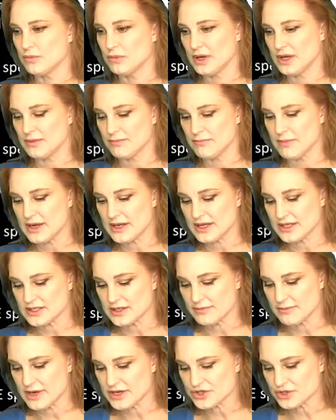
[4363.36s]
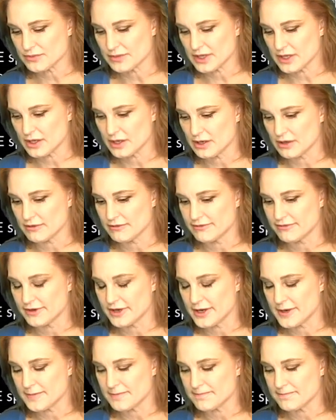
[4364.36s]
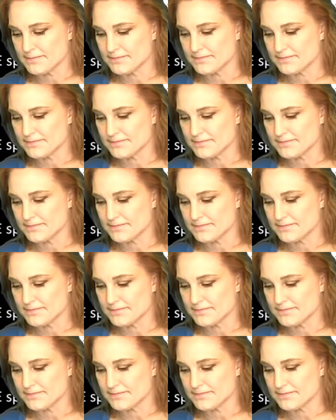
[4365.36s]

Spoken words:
it's a measurement of